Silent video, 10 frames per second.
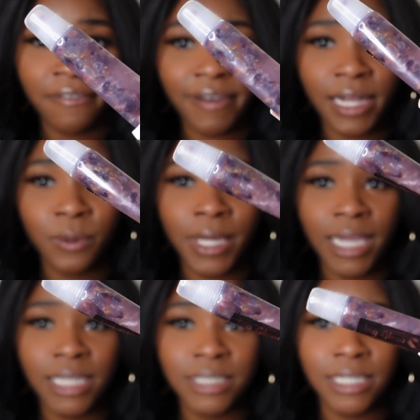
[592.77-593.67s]
following
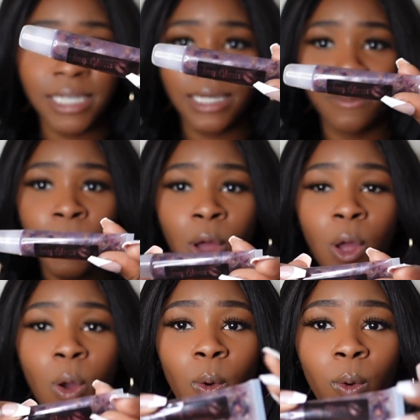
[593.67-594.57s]
Ange Glam
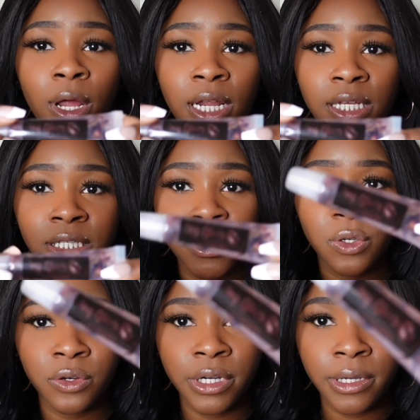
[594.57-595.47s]
on
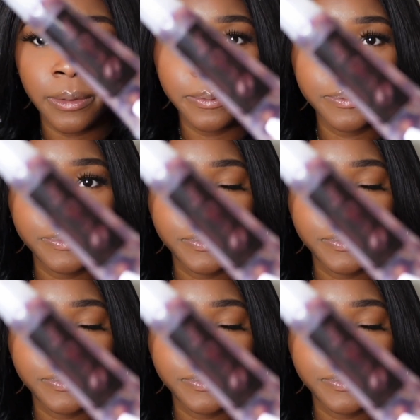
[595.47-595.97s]
Instagram.